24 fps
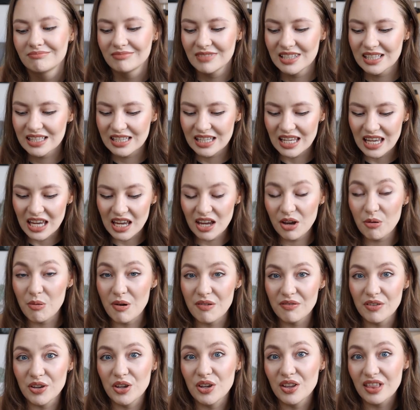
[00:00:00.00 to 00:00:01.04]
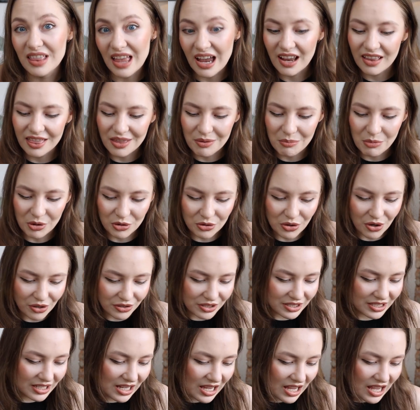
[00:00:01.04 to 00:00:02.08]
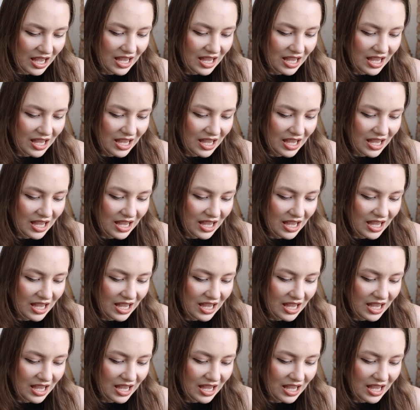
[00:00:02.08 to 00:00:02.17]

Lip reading: see whether you like them or not.